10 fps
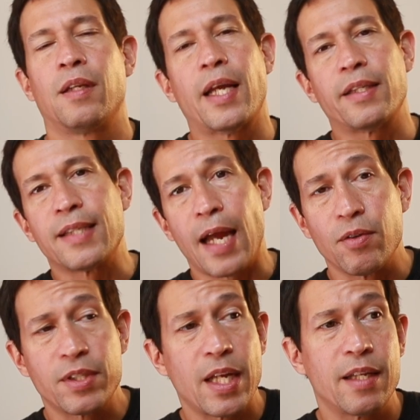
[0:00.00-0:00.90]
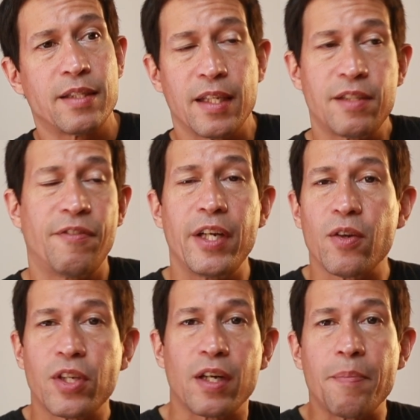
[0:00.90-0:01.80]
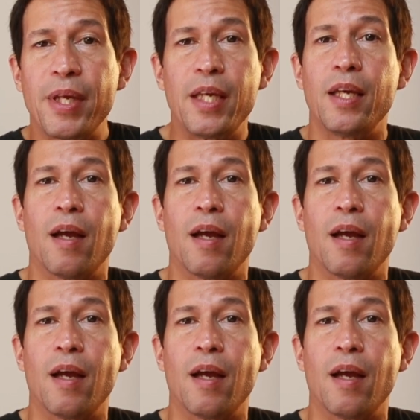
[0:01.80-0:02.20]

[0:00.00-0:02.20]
Like the title says, this video is going to be